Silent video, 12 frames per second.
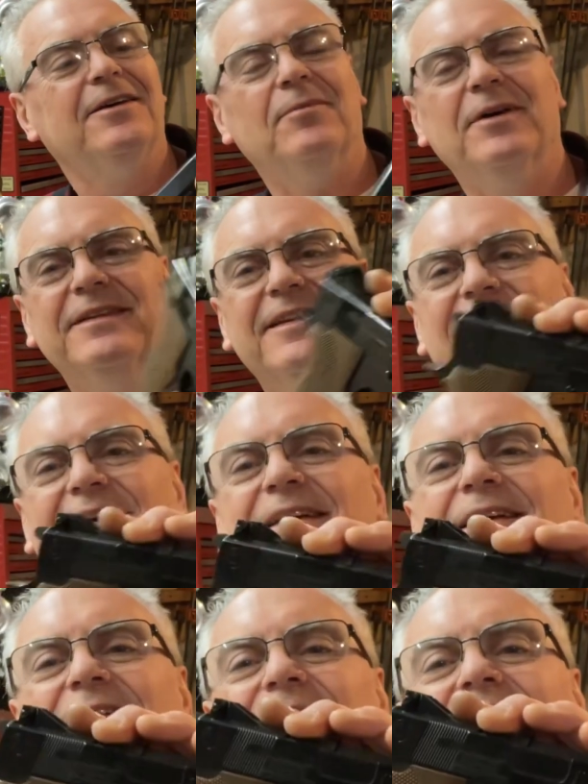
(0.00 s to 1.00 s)
But
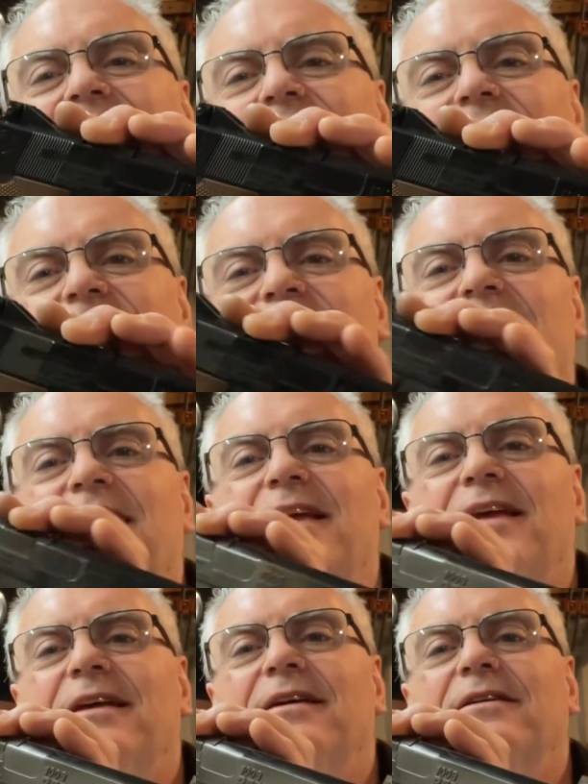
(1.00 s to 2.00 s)
this is a